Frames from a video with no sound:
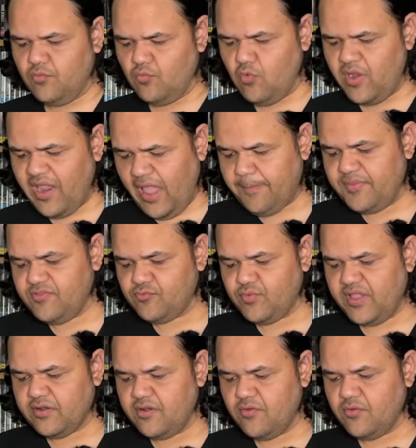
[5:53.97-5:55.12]
What happens
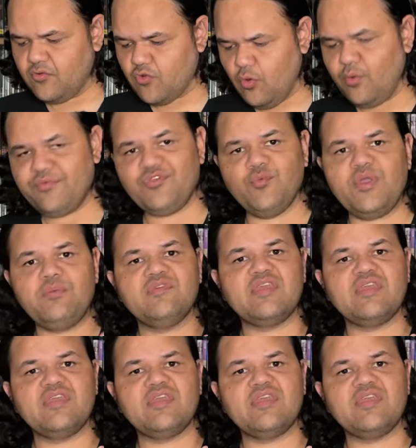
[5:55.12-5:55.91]
when Gone with the Wind